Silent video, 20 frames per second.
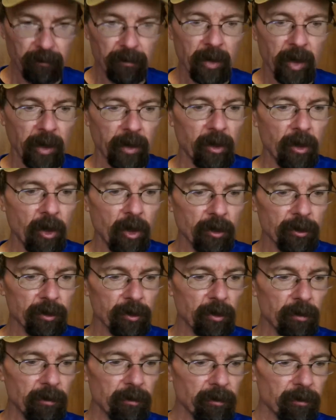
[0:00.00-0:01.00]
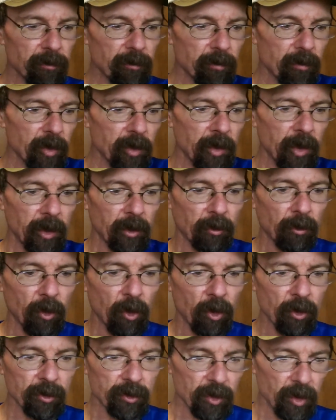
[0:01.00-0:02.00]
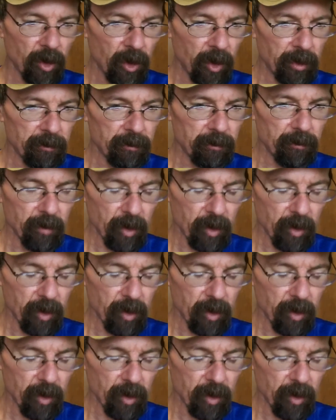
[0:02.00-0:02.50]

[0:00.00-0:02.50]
that custom and that cross-eyed